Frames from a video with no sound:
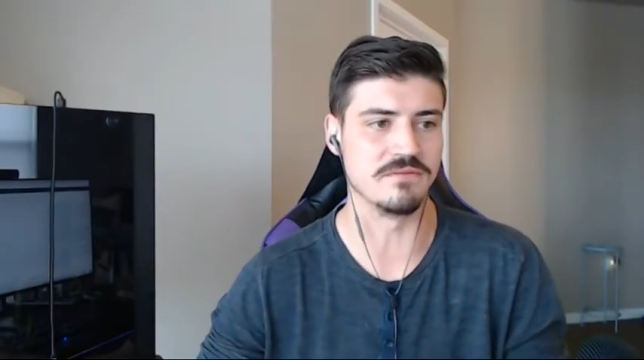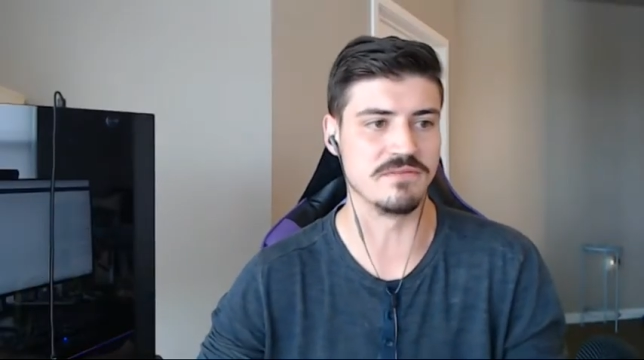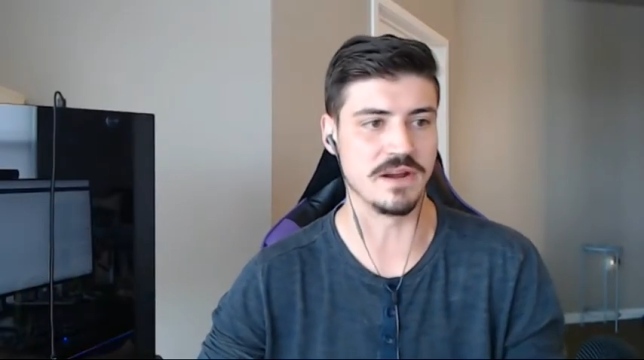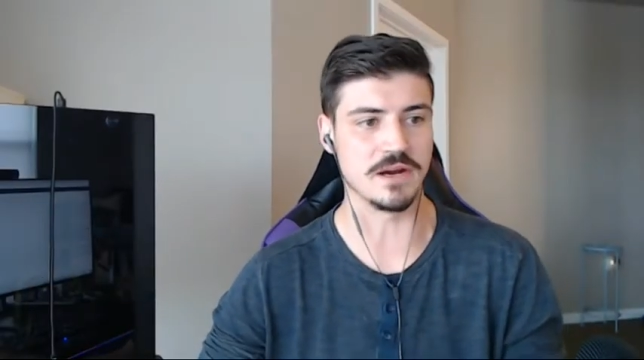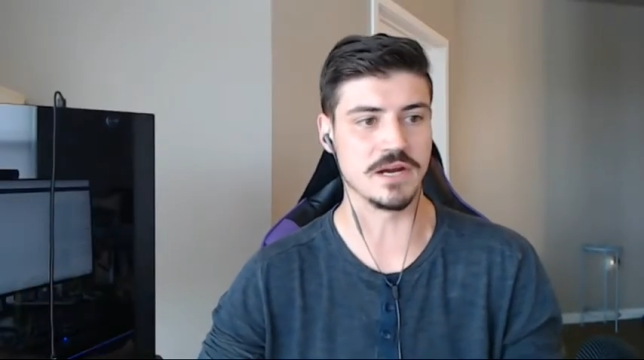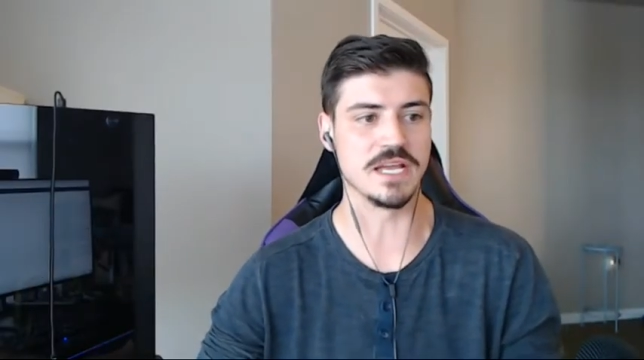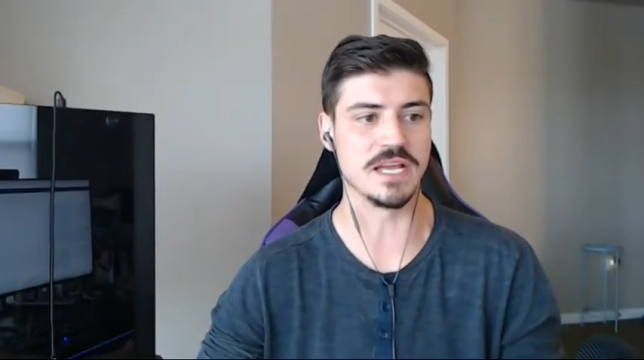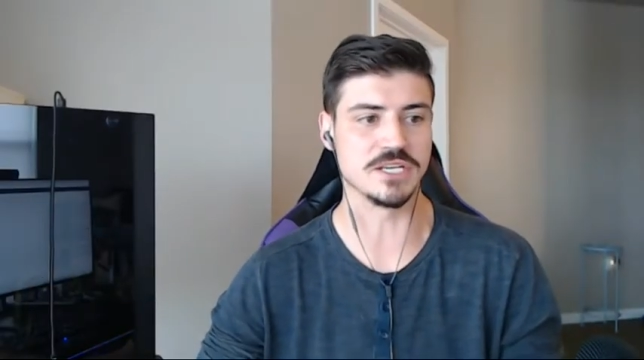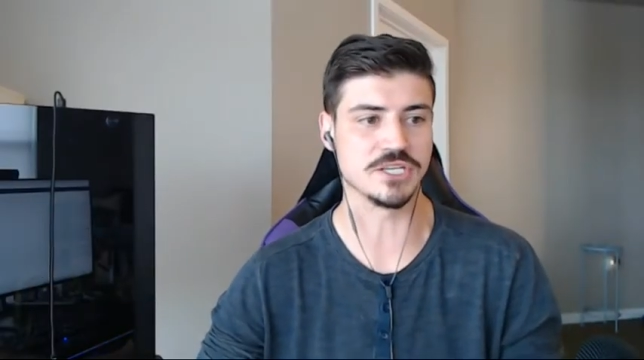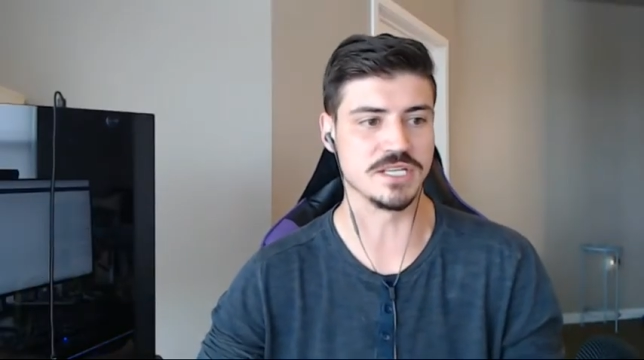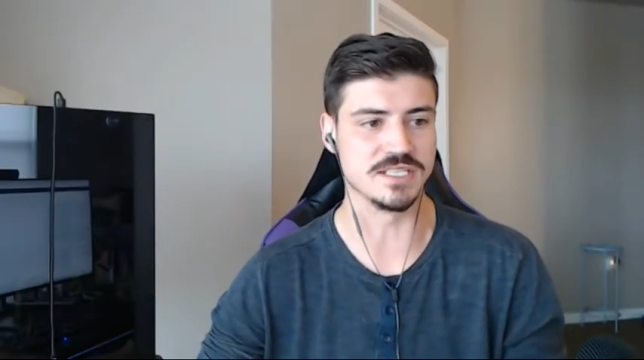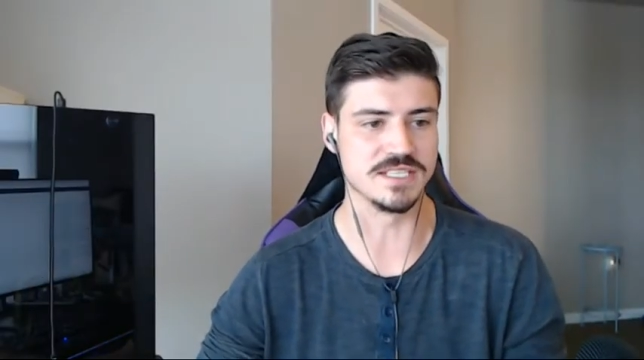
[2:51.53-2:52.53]

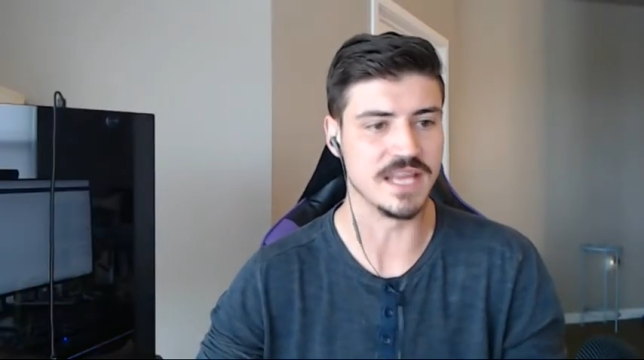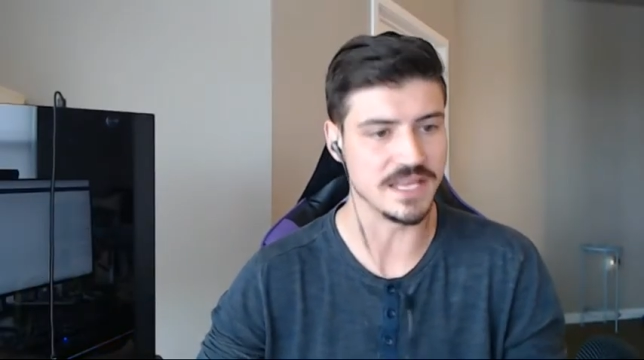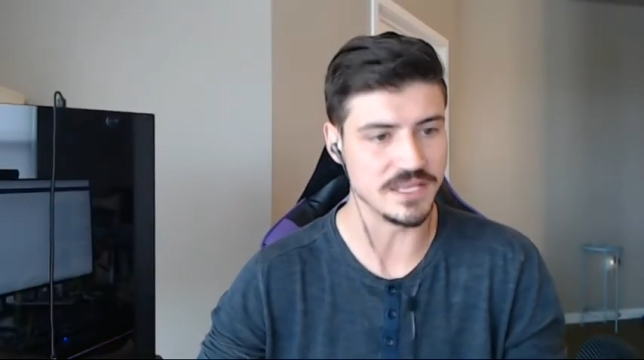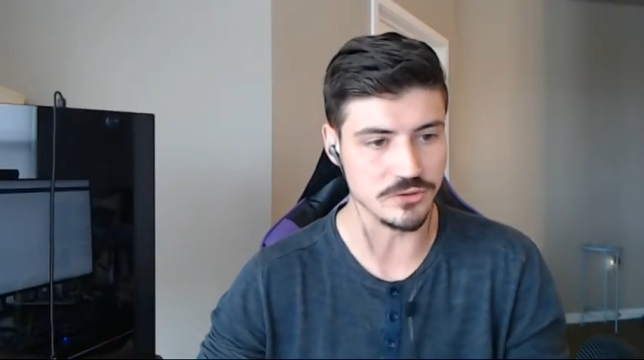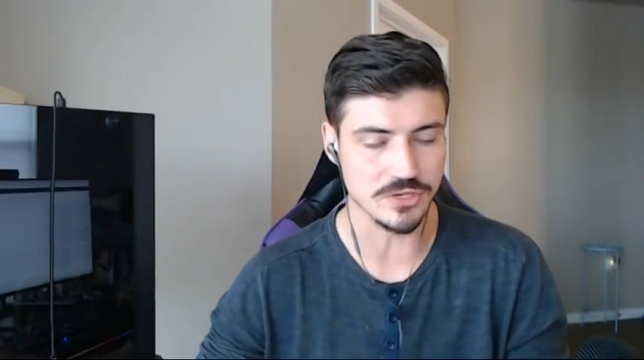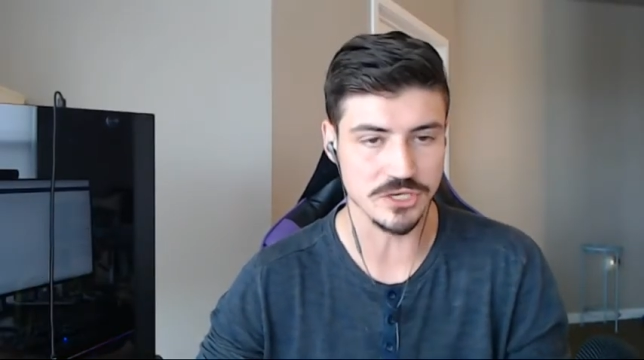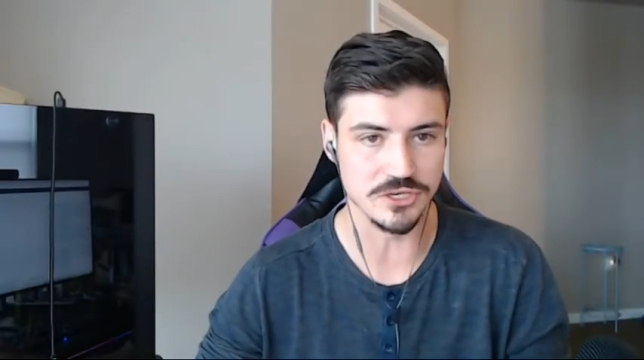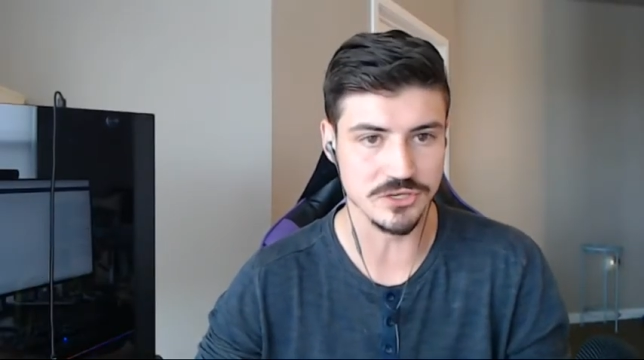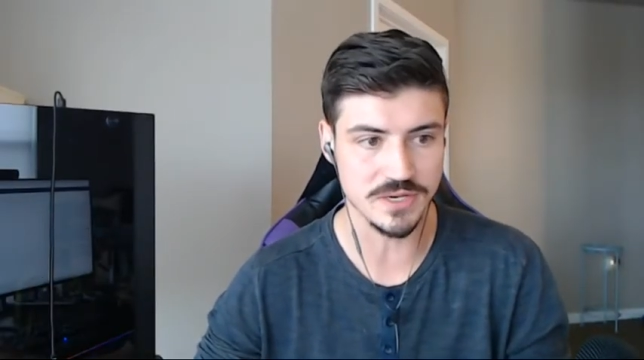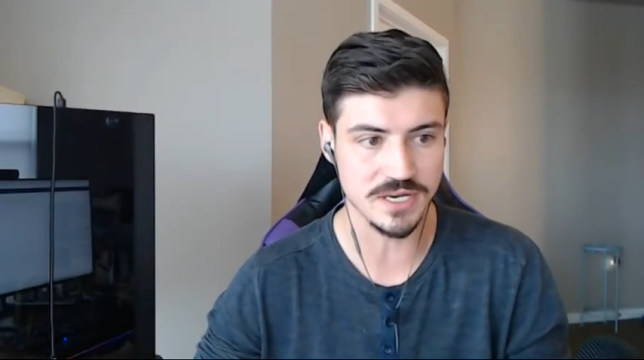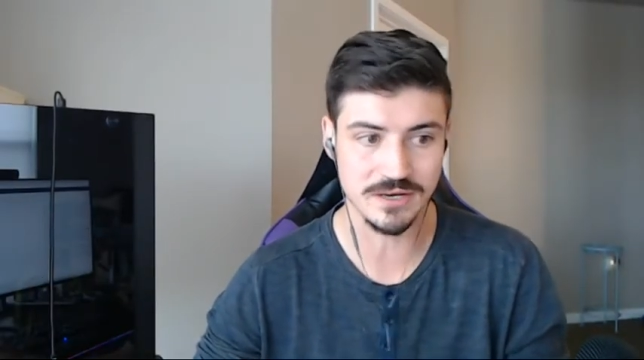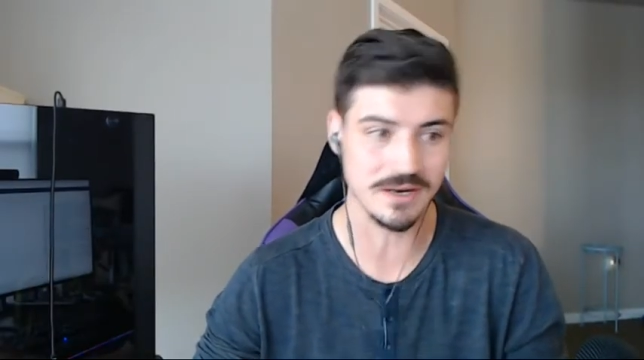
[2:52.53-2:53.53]
variations that you can do
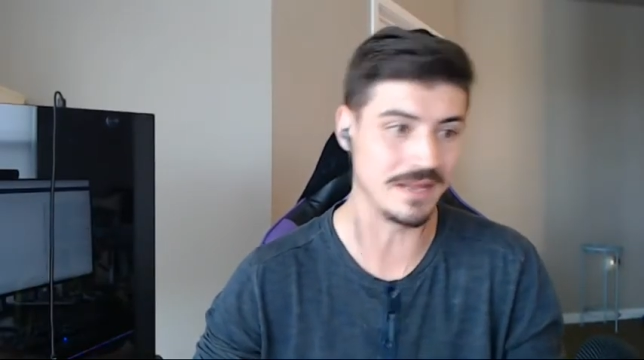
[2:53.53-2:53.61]
here.